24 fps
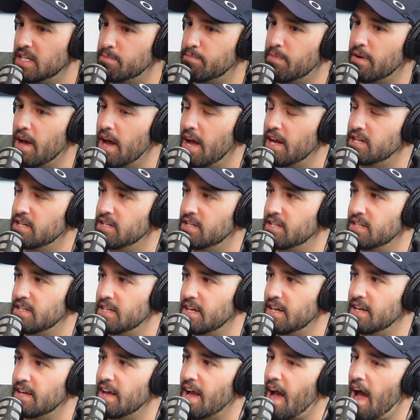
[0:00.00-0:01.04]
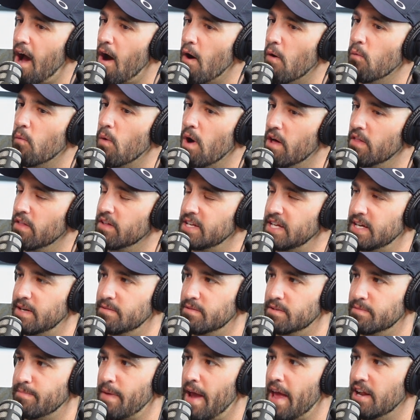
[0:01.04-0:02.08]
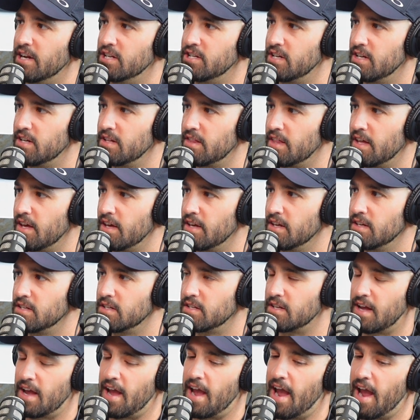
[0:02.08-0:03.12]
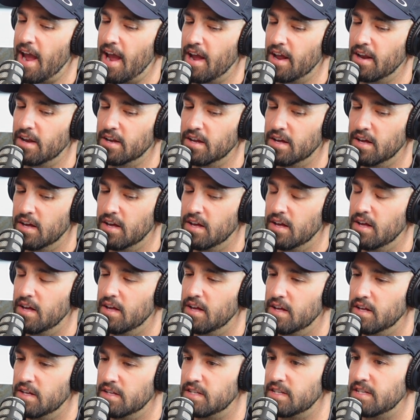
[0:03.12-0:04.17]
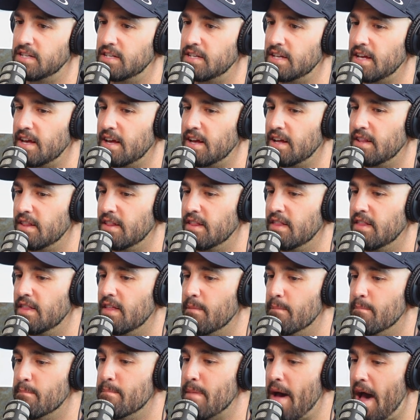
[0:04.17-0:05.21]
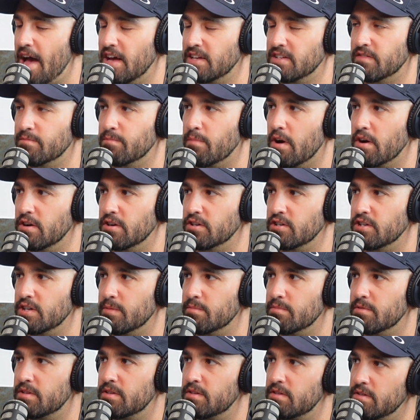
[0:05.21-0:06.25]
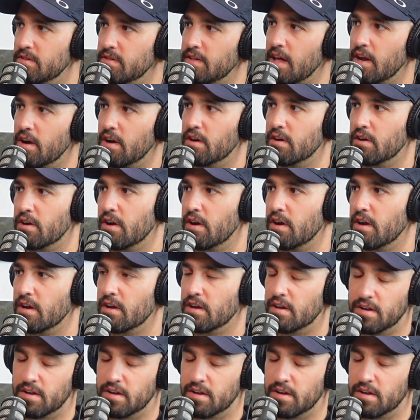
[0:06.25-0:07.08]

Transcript: but I just see how well the team's managing things and seeing the massive partnerships that are occurring.